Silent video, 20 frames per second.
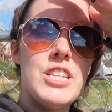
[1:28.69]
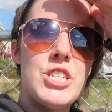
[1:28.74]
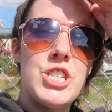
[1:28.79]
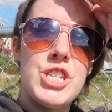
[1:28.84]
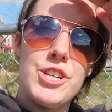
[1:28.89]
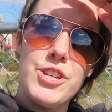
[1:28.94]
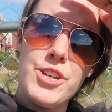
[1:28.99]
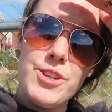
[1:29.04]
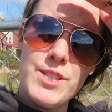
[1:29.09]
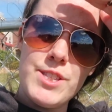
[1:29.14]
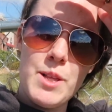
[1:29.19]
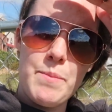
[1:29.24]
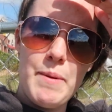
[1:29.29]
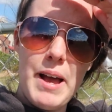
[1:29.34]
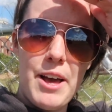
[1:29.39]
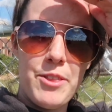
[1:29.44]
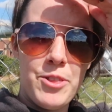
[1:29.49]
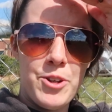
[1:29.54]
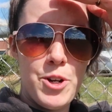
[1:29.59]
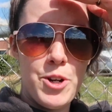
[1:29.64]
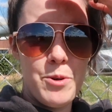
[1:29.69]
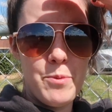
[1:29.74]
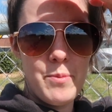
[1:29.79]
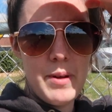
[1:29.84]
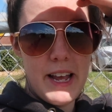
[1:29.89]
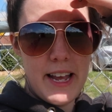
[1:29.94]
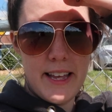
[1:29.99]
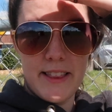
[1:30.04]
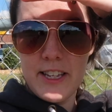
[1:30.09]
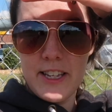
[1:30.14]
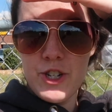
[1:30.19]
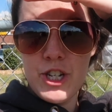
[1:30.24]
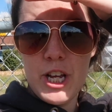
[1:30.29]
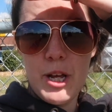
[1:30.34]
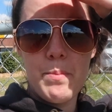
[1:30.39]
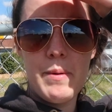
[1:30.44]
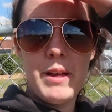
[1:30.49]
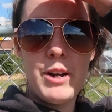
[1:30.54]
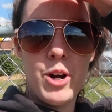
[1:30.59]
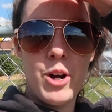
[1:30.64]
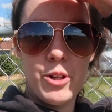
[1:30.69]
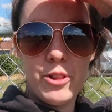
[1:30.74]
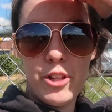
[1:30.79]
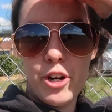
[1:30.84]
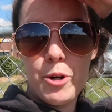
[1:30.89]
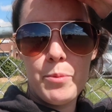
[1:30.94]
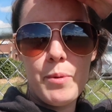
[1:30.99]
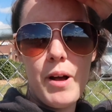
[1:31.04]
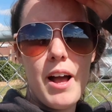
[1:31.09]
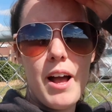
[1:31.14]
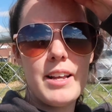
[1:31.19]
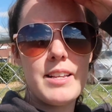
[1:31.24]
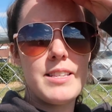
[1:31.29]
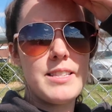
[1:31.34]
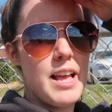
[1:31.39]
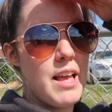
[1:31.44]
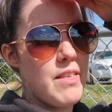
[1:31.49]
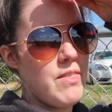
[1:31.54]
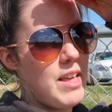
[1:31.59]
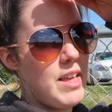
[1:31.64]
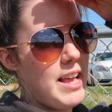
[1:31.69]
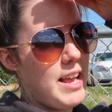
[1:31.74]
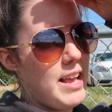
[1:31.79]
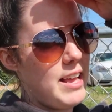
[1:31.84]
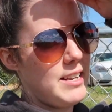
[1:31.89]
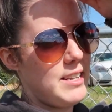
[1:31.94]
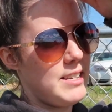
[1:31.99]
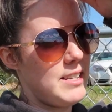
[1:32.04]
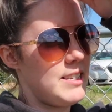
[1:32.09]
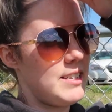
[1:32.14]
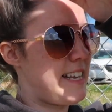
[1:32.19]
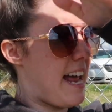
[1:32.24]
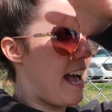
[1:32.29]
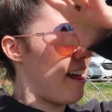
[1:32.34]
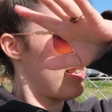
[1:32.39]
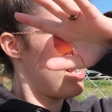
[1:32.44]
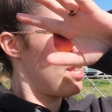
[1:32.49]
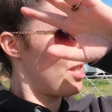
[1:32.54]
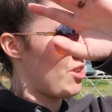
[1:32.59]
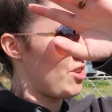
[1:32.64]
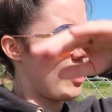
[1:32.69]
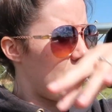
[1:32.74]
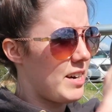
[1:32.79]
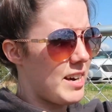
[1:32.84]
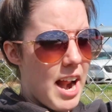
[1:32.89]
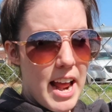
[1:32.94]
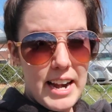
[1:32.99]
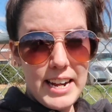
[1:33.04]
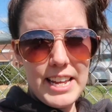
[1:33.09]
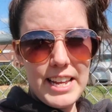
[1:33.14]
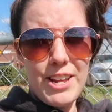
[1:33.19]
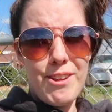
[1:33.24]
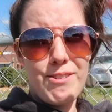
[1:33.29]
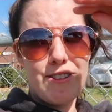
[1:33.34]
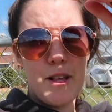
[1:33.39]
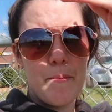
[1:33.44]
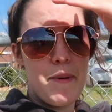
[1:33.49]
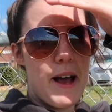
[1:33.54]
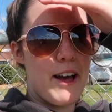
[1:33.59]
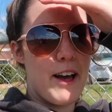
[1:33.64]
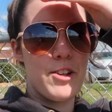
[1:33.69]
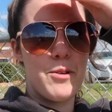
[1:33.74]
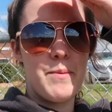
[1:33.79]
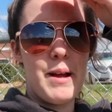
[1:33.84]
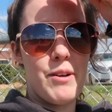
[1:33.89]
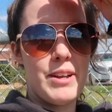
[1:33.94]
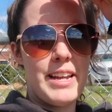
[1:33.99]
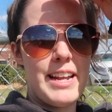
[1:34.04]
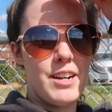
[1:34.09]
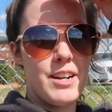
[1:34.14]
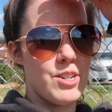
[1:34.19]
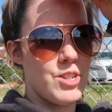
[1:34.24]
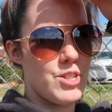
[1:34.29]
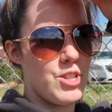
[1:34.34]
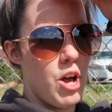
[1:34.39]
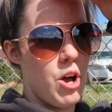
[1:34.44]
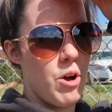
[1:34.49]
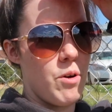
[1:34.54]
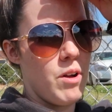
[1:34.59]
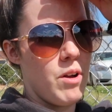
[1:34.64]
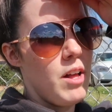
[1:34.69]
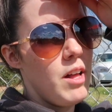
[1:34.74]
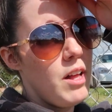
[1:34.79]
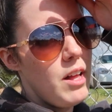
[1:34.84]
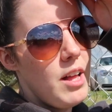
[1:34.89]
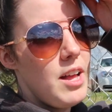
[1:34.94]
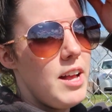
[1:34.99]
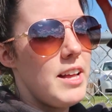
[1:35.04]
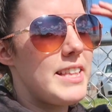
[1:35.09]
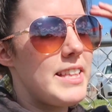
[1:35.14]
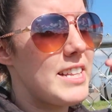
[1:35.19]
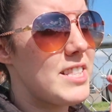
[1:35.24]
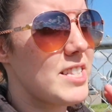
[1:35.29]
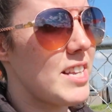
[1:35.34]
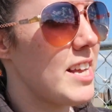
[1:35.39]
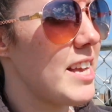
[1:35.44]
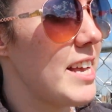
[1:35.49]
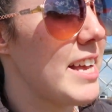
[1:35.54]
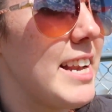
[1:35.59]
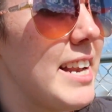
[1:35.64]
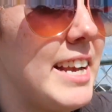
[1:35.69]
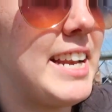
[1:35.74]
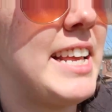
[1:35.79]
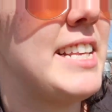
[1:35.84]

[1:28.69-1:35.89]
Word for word: she'll use the bathroom in the Jeep and her litter box, and then Dallas is already used the bathroom out here, so that's good, and